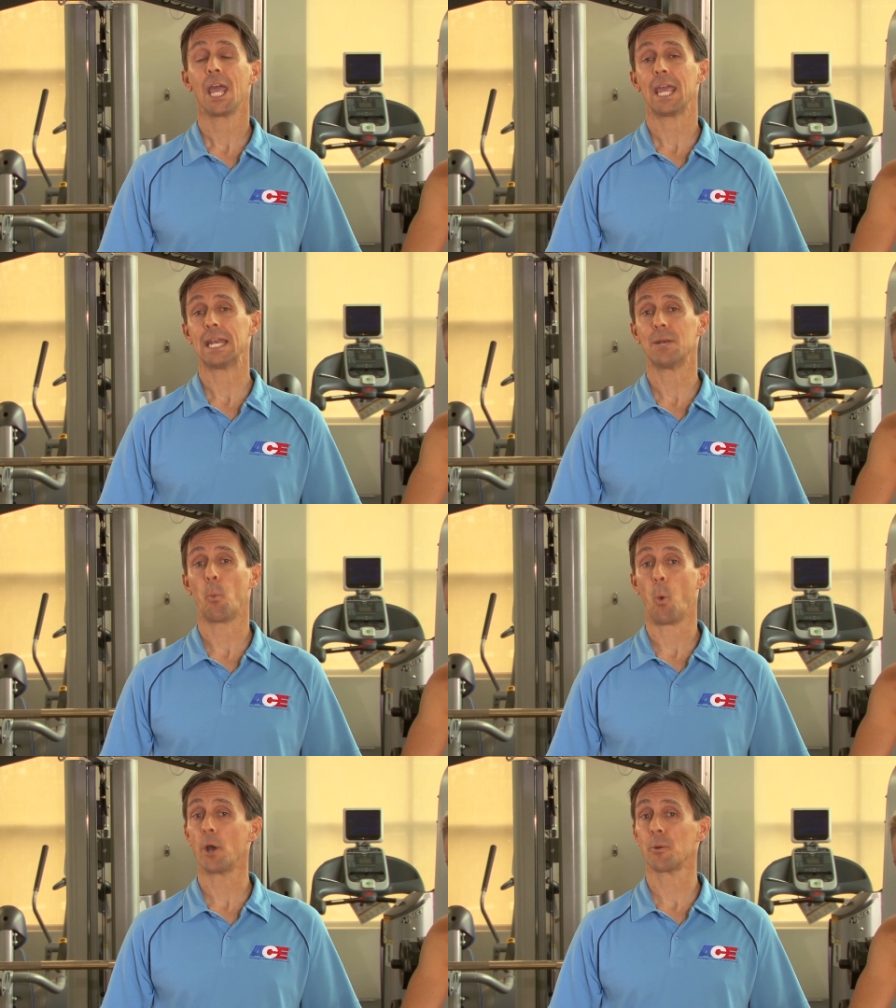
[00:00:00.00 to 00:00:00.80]
in
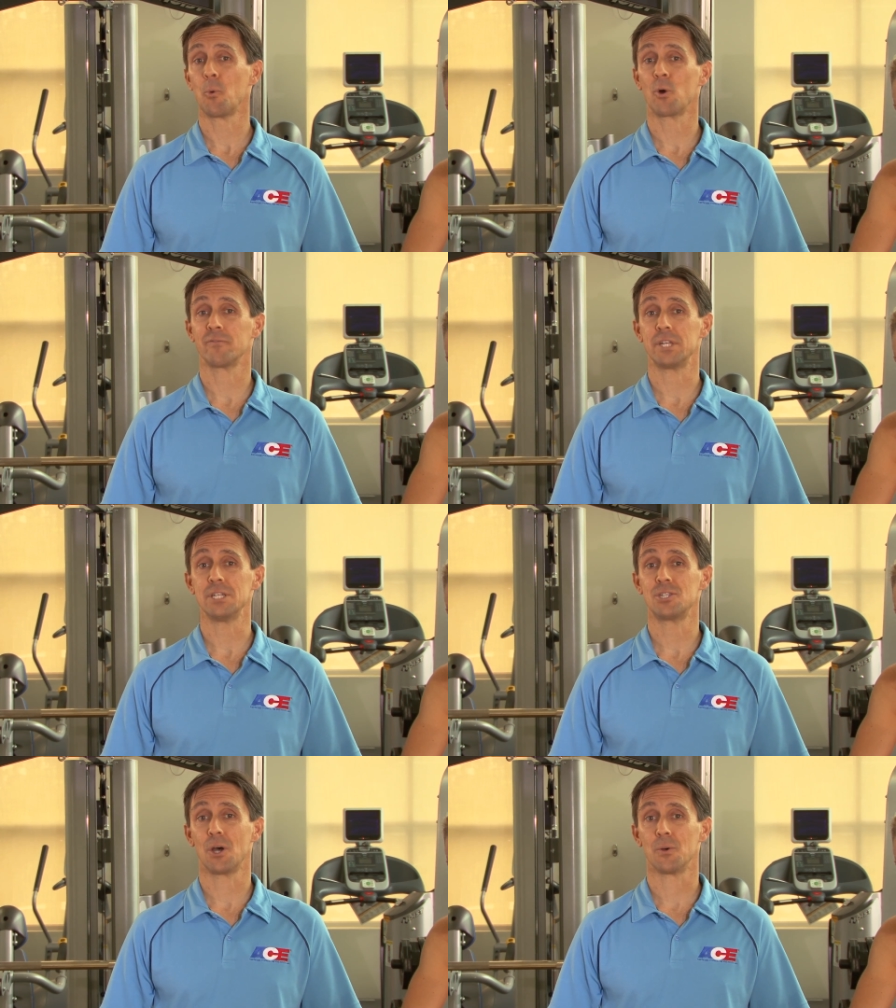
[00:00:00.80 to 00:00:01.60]
one or more of
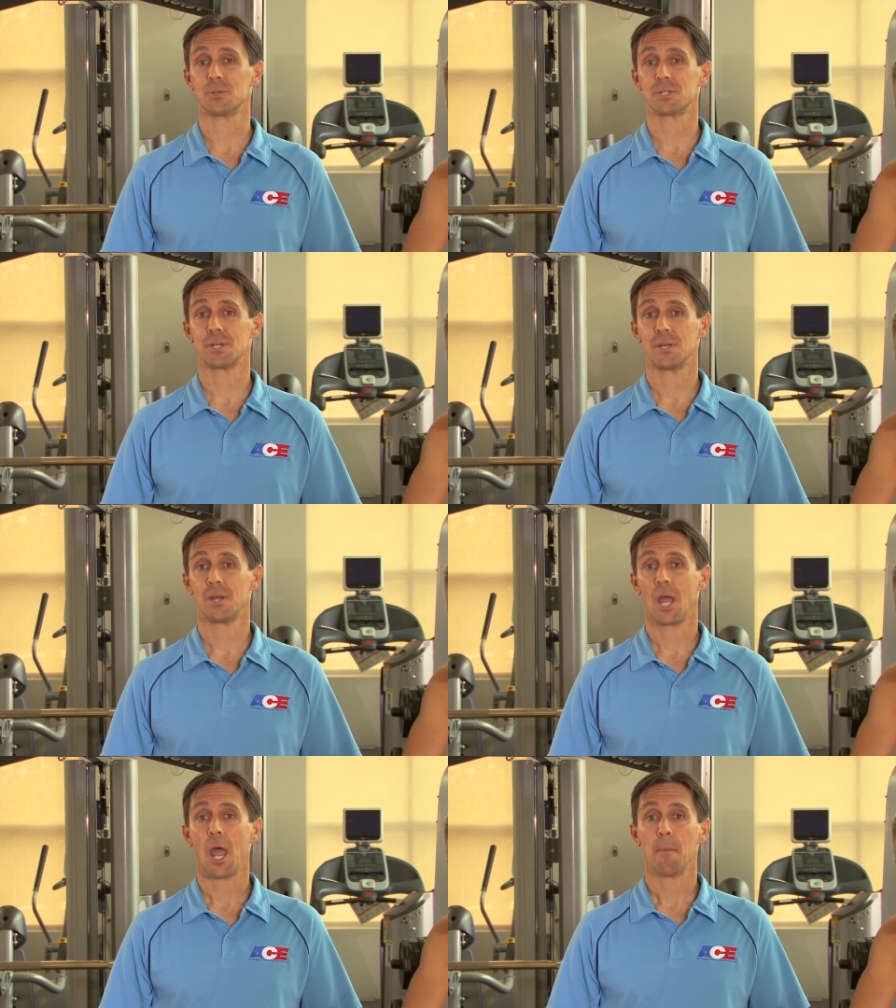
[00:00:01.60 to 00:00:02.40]
these zones.
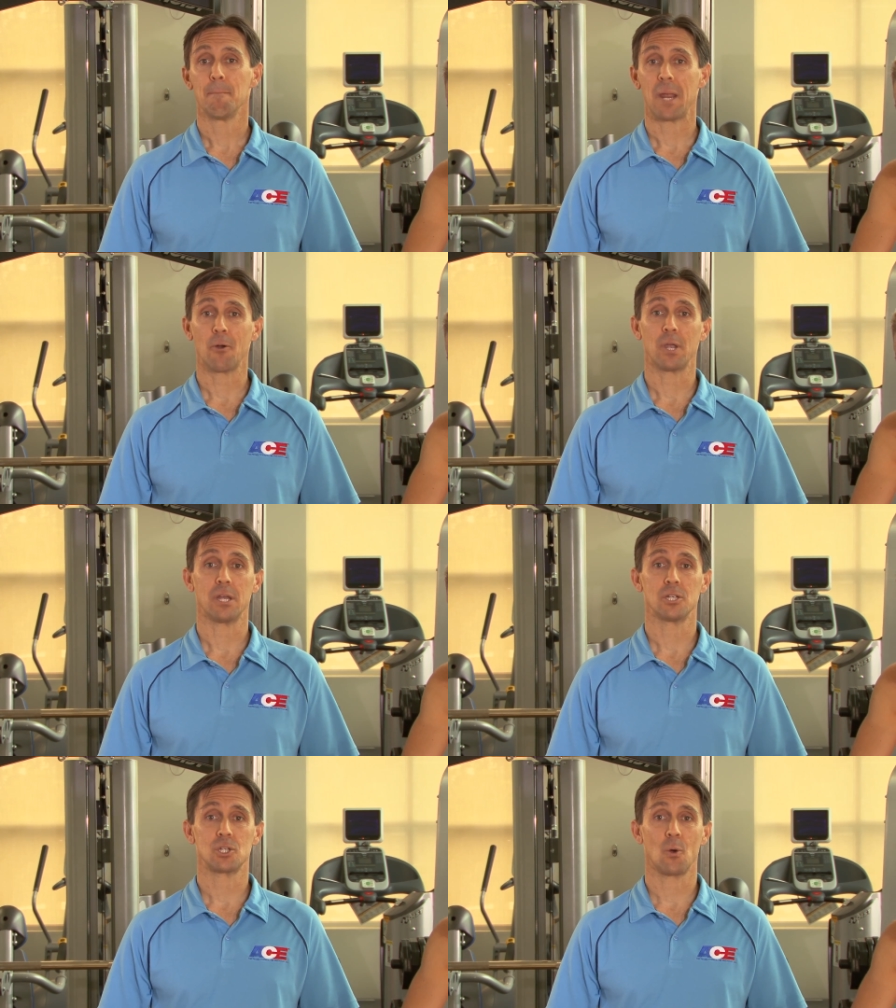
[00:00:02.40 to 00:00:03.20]

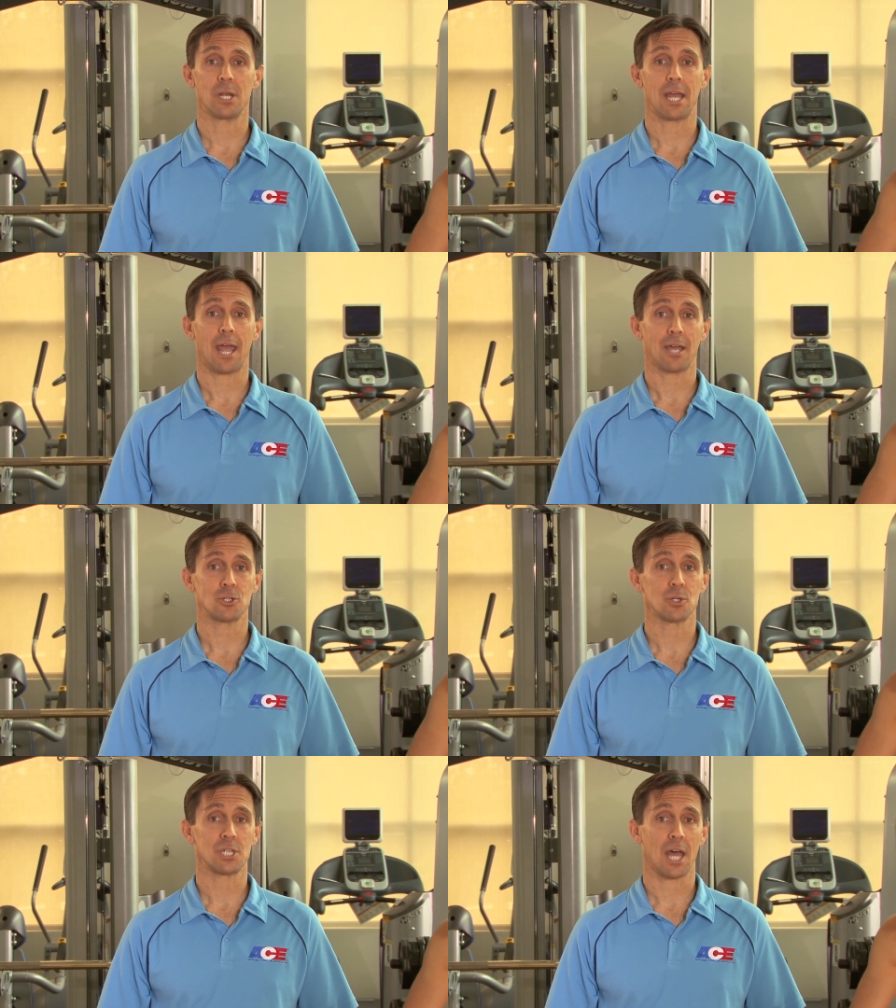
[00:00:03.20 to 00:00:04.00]
Marion is going to
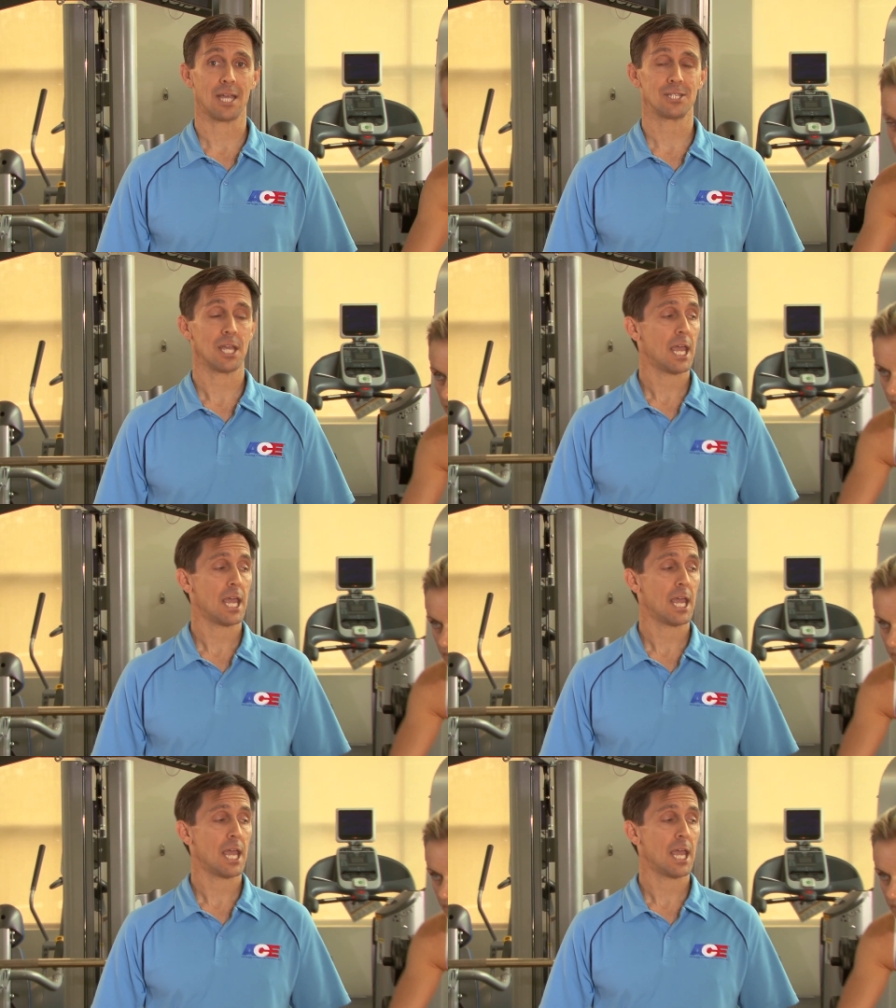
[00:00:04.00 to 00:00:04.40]
exercise